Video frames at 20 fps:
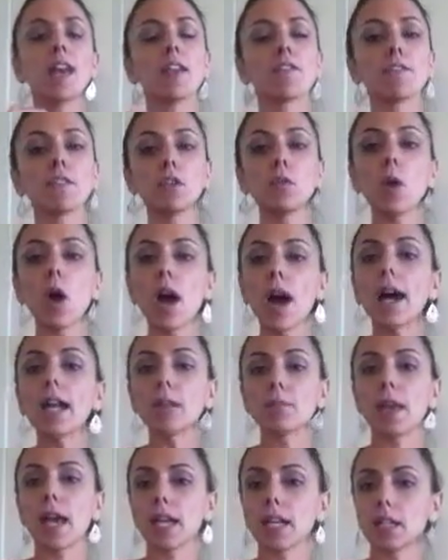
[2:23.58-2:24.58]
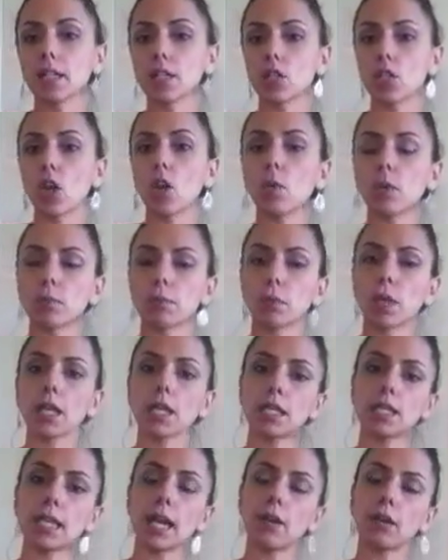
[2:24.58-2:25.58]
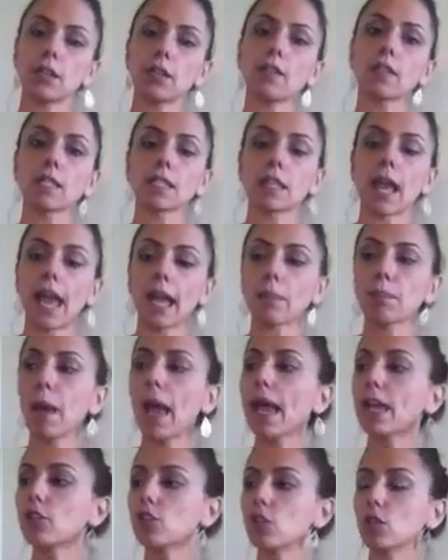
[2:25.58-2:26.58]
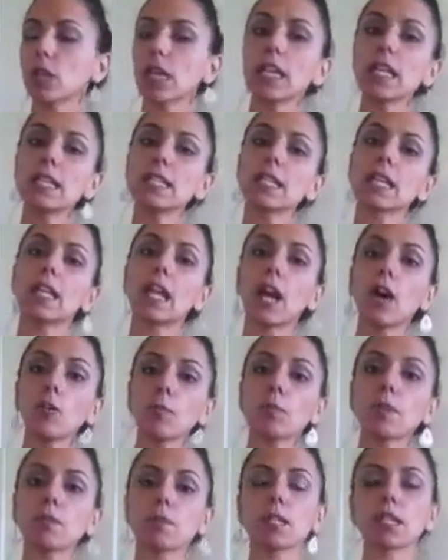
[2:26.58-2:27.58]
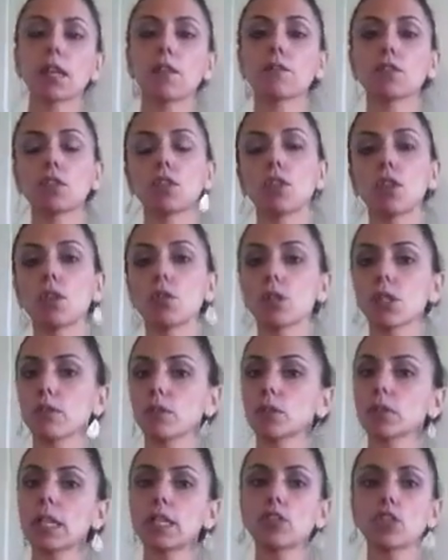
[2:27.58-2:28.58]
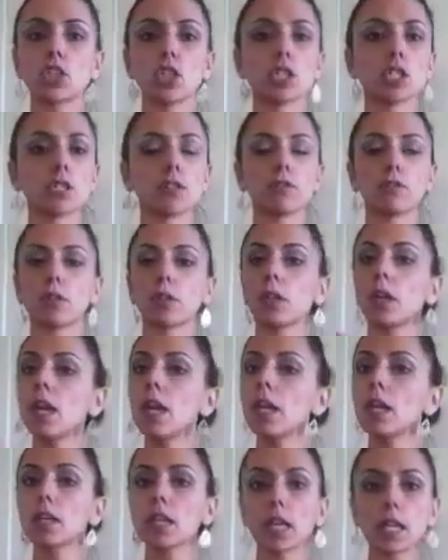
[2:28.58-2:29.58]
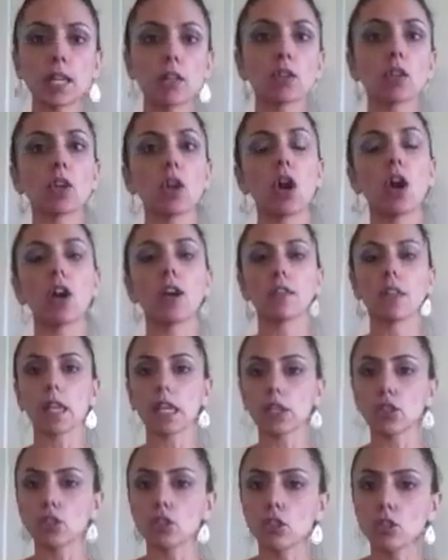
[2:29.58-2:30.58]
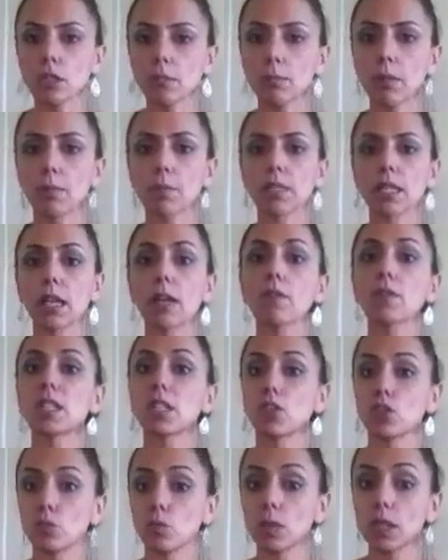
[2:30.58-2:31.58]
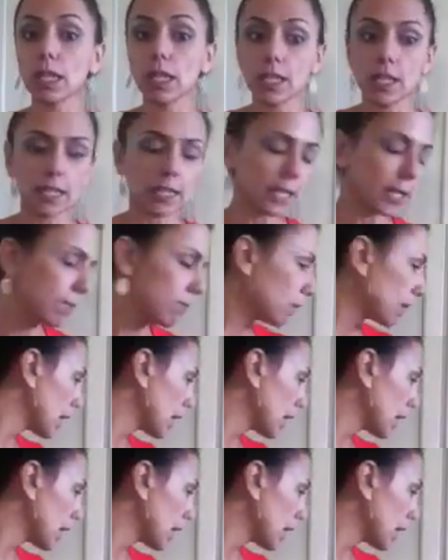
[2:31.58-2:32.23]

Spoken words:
if you automatically go and break it down into the snack bags, your kids can help themselves to those for lunches or for getting in the car. They can choose them themselves and it's really easy.